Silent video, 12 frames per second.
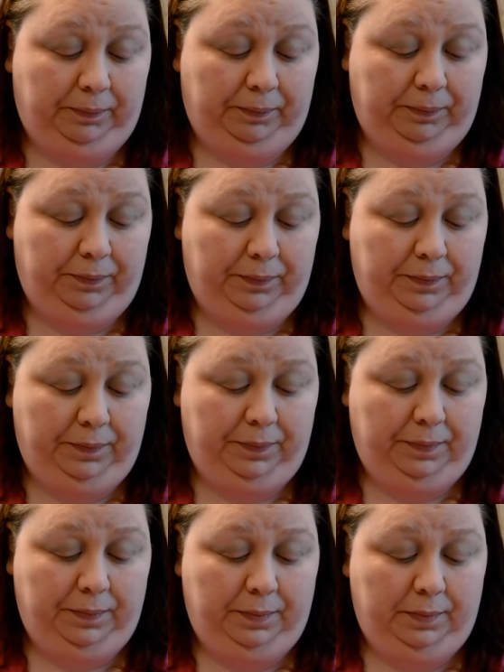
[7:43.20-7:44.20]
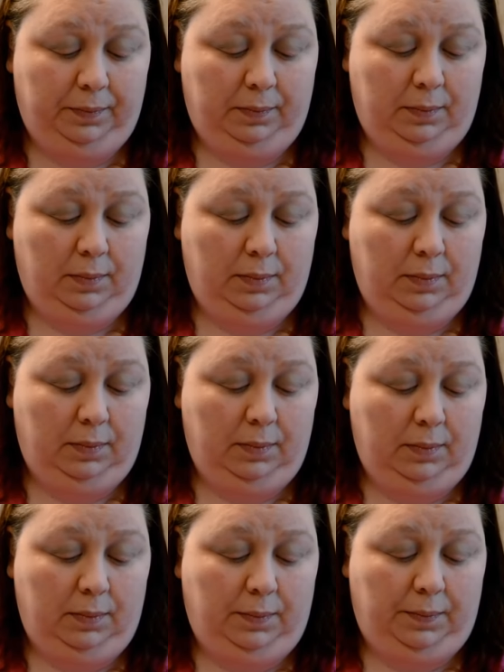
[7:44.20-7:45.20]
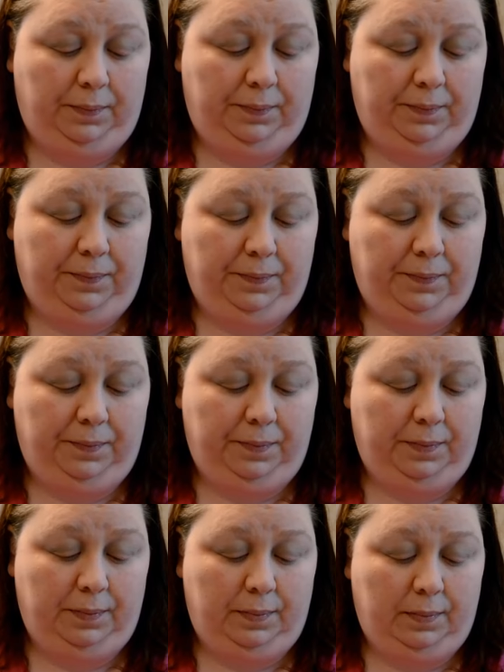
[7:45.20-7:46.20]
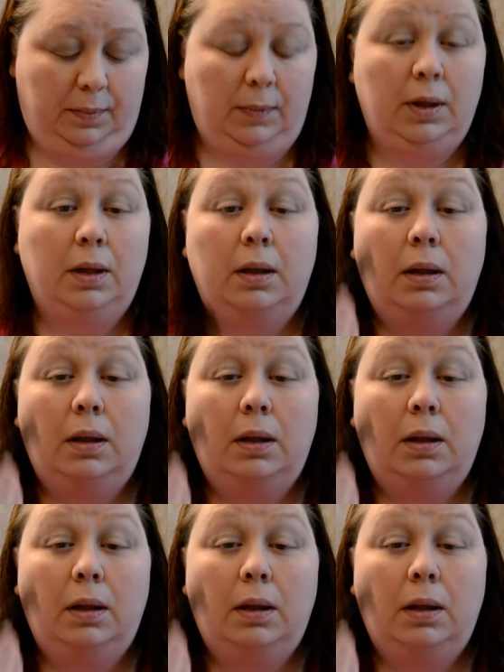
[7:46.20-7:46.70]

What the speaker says: Nothing is said.